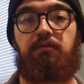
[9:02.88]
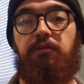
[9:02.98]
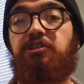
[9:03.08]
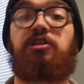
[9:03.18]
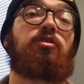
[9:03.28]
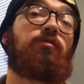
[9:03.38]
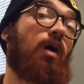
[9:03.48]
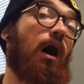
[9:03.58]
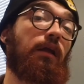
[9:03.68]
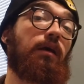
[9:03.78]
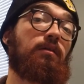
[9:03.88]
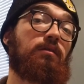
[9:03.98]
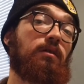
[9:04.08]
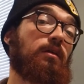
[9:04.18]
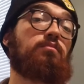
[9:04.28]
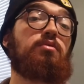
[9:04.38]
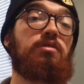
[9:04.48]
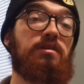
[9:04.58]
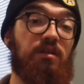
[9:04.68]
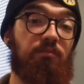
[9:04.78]
reaching nirvana in
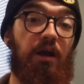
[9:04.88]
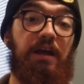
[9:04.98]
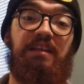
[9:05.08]
Buddhism, right,